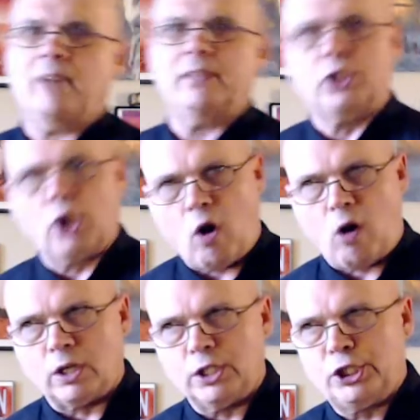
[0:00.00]
have a
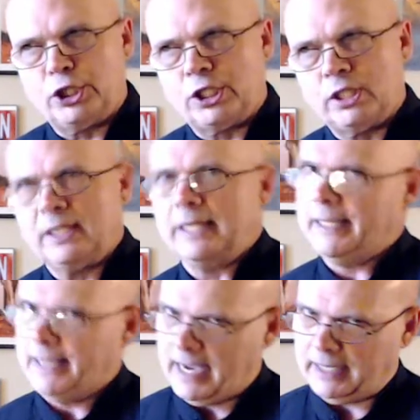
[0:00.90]
targe
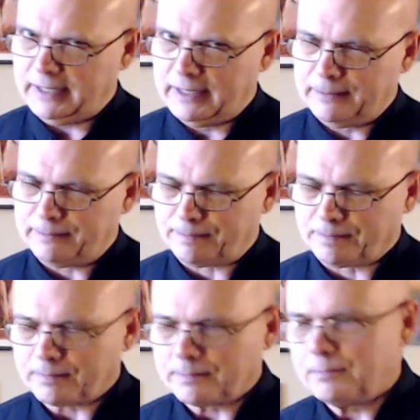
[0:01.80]
yet,
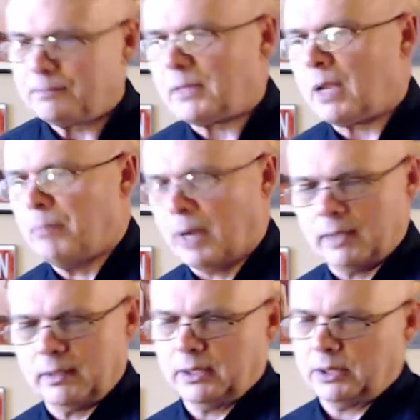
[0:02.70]

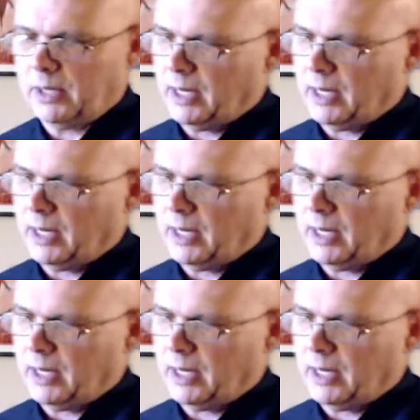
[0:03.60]
but I do